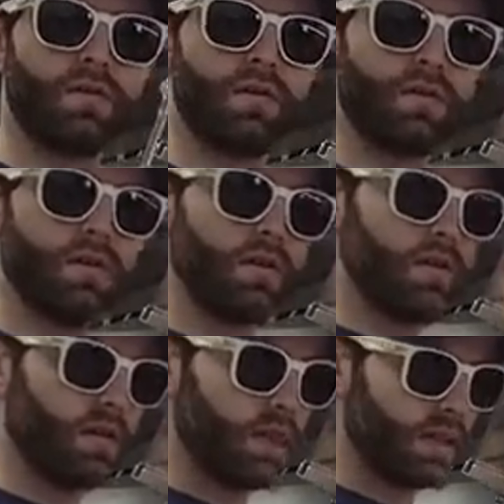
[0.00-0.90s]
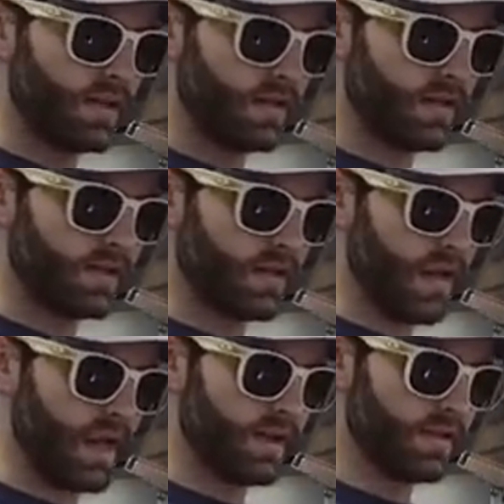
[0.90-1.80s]
push it back down
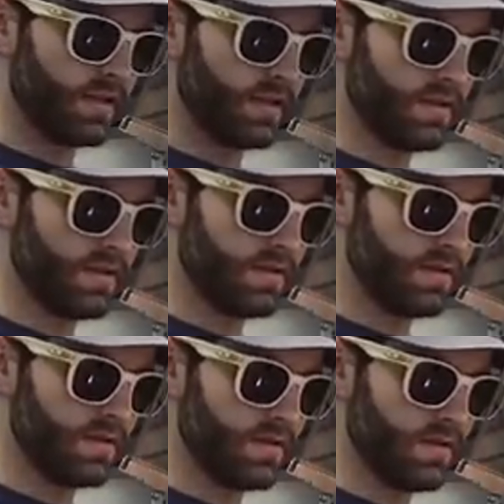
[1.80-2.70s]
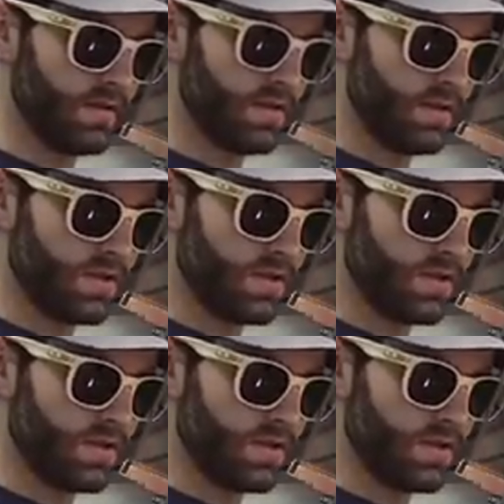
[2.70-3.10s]
and disconnect.